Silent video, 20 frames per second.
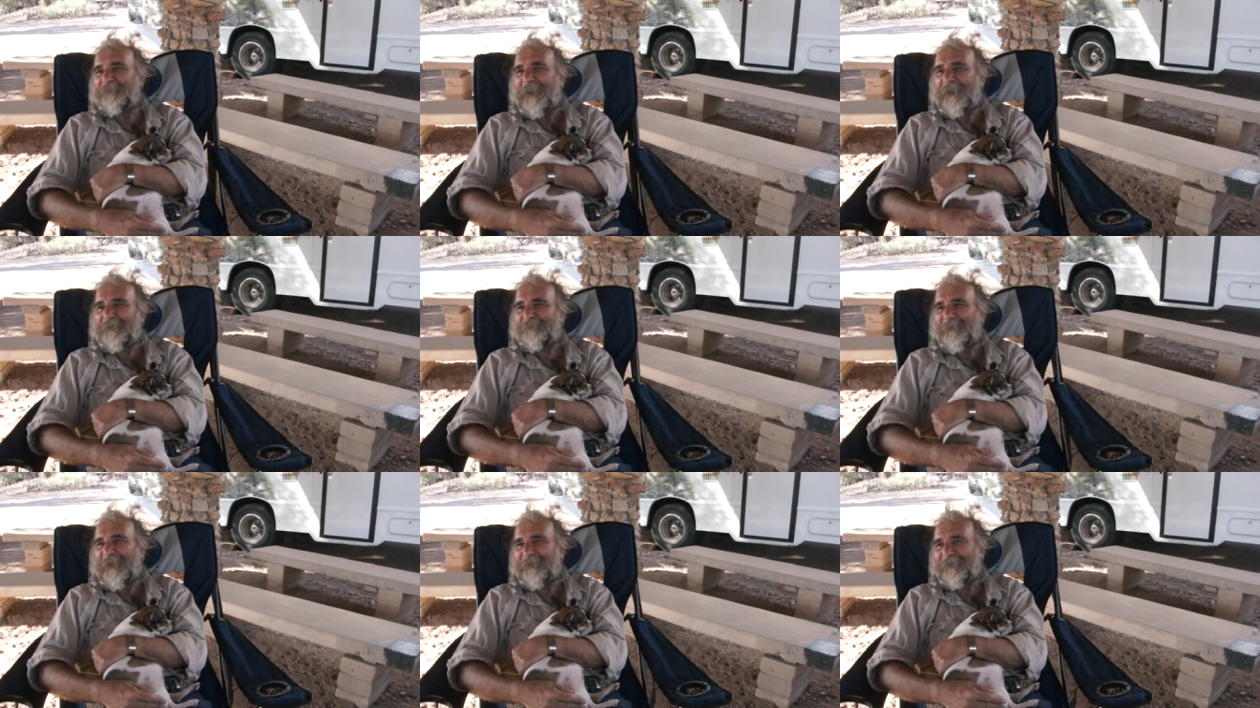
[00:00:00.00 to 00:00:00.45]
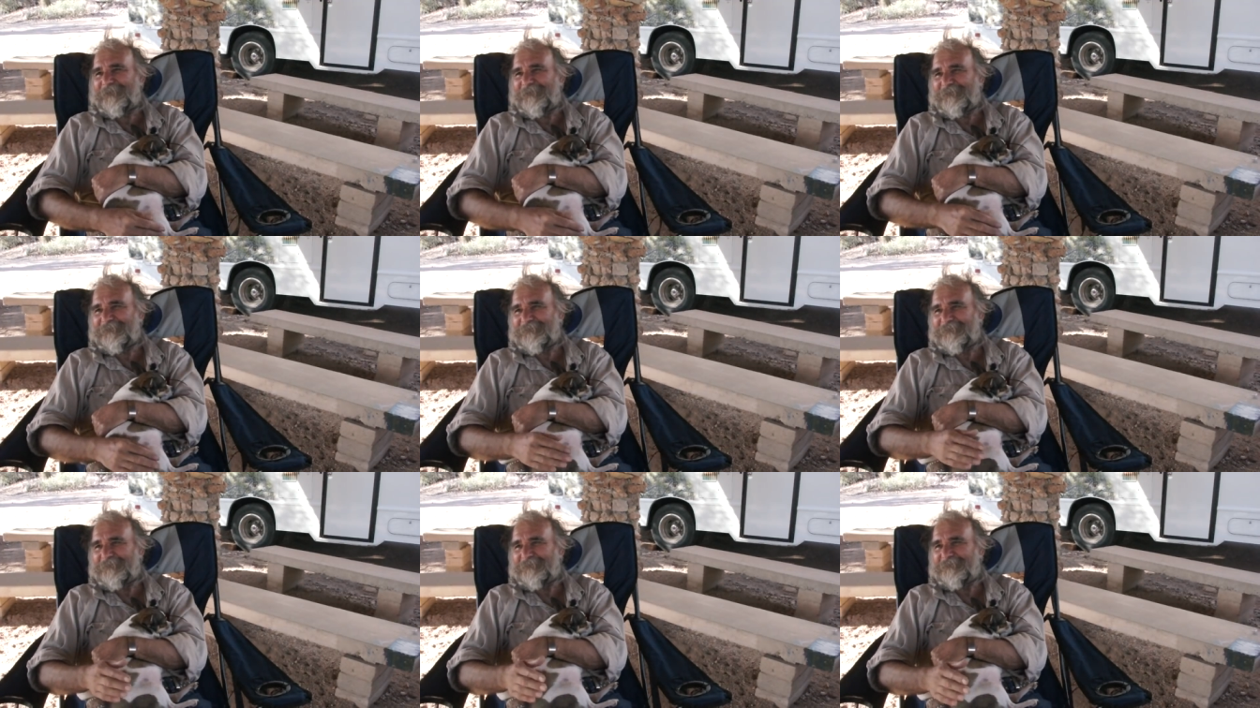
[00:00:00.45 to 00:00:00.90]
black
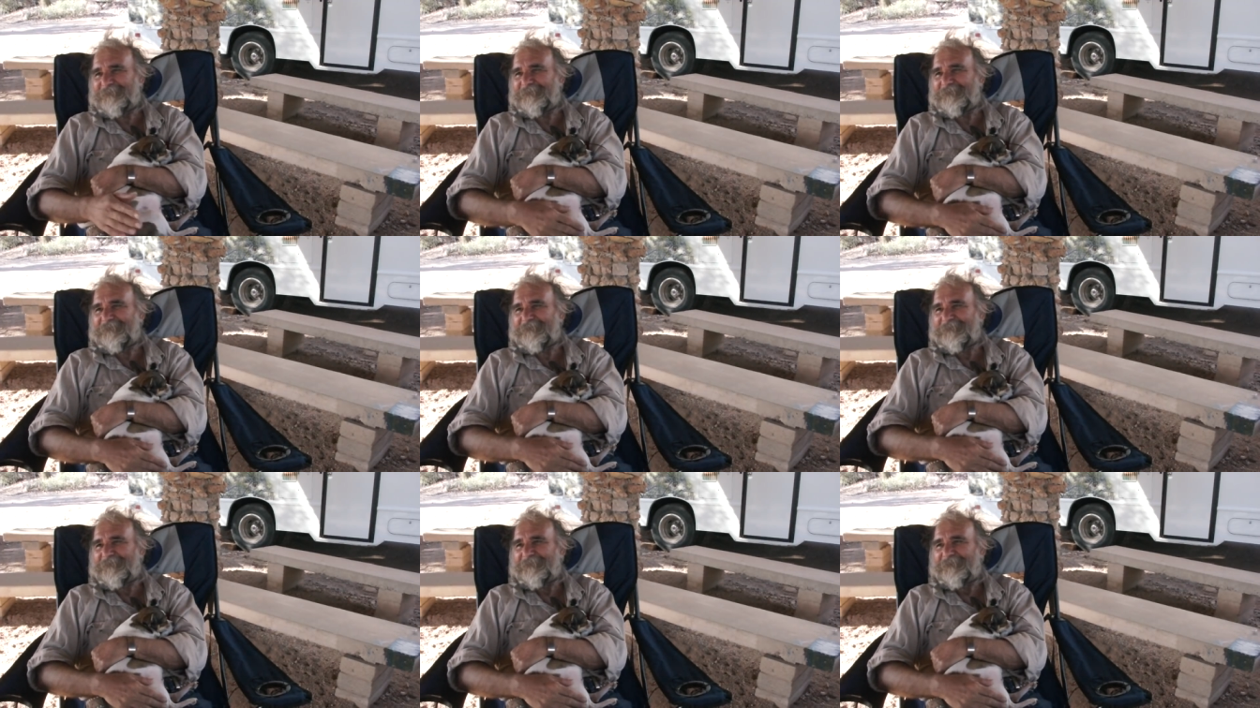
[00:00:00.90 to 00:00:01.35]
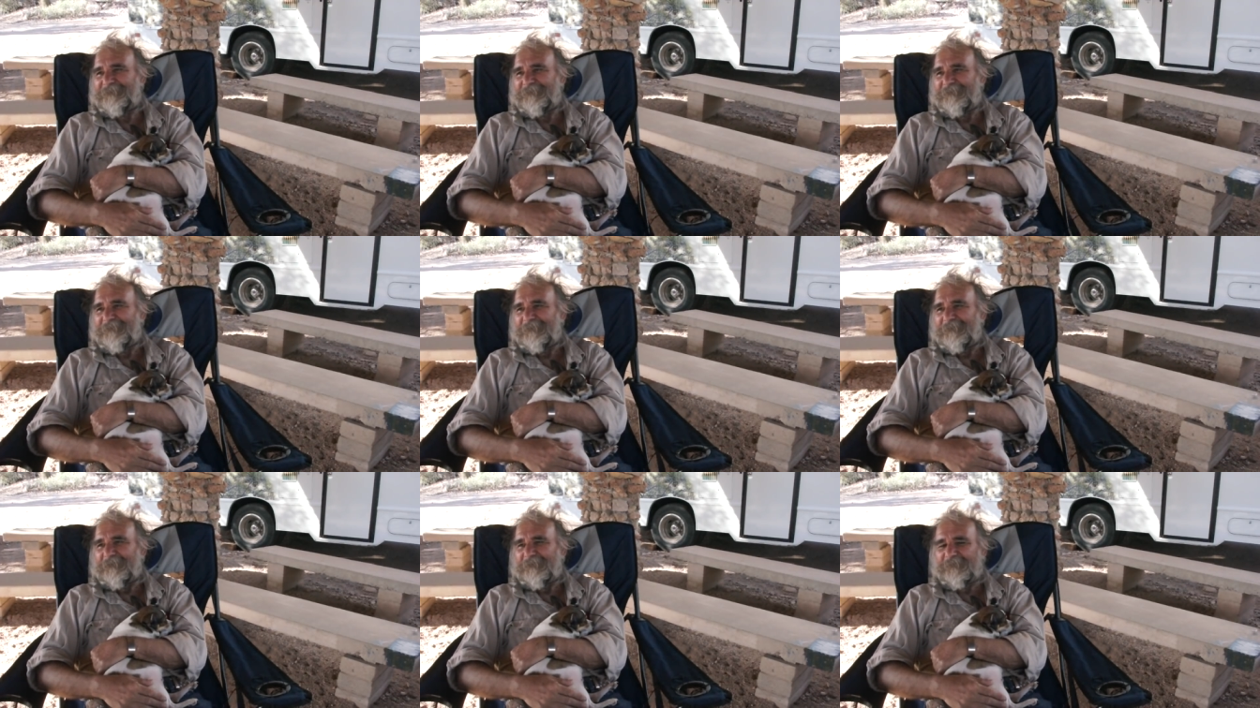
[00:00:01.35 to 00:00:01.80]
market.
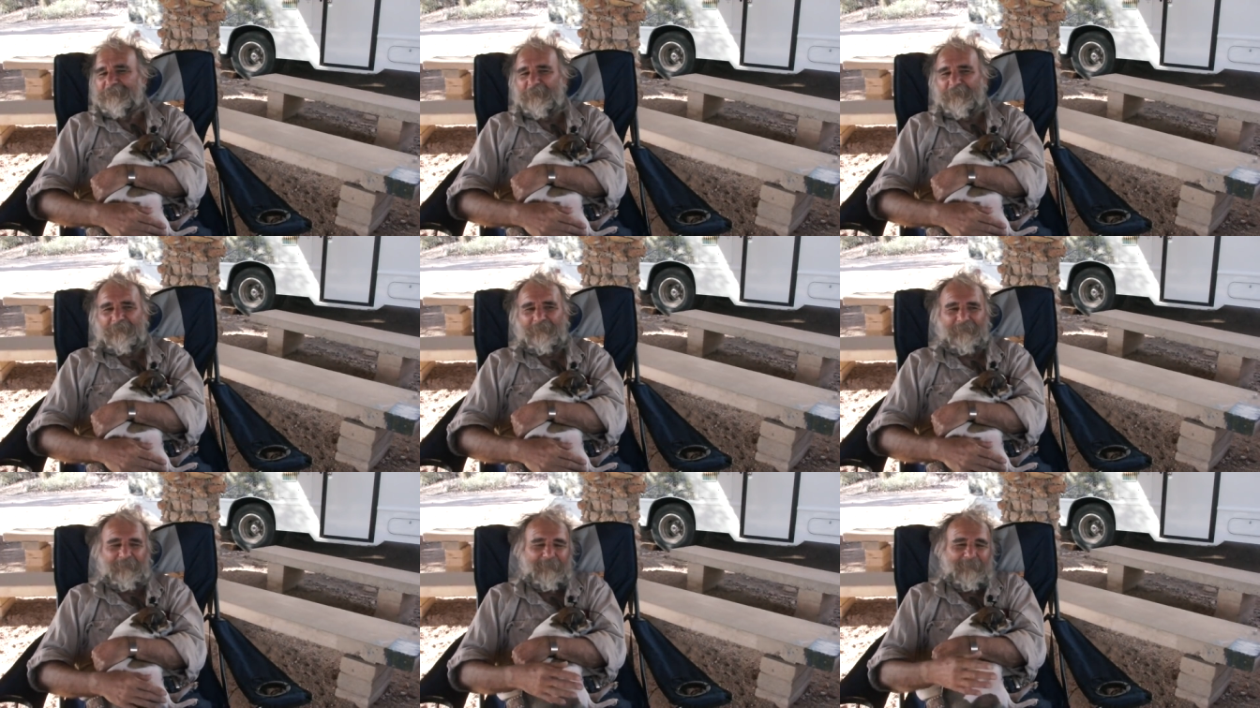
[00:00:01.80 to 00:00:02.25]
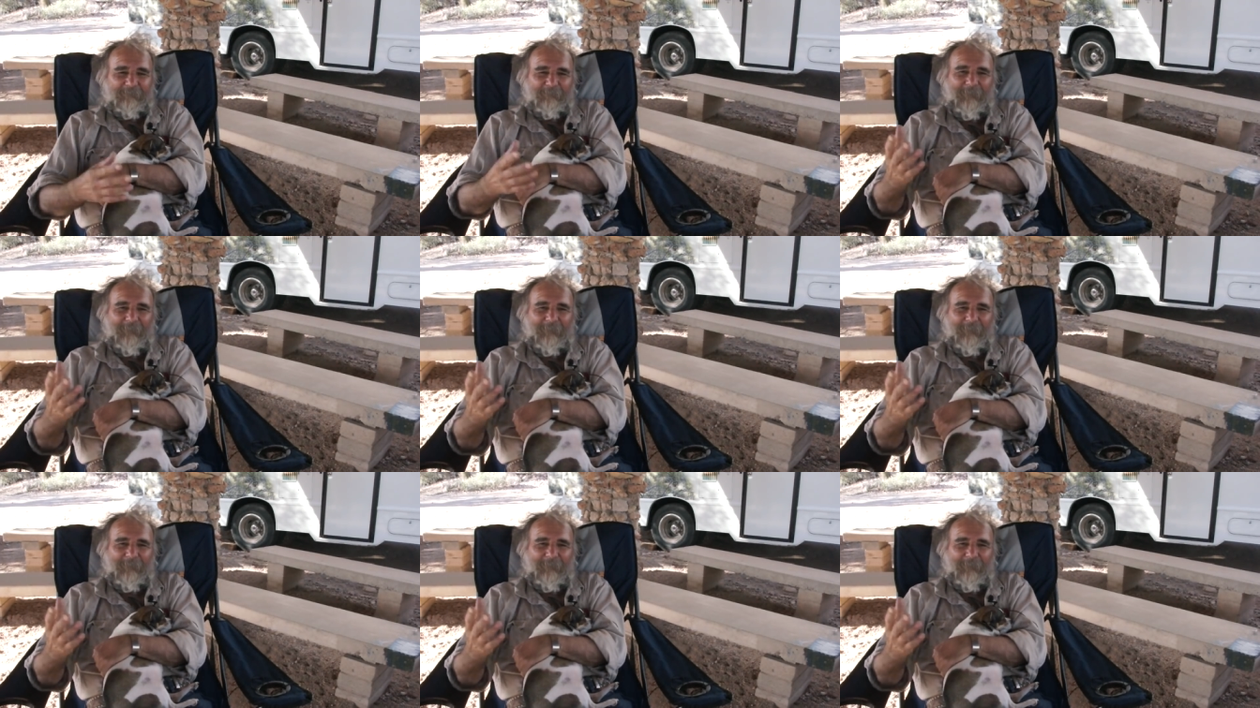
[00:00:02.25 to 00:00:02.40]
So,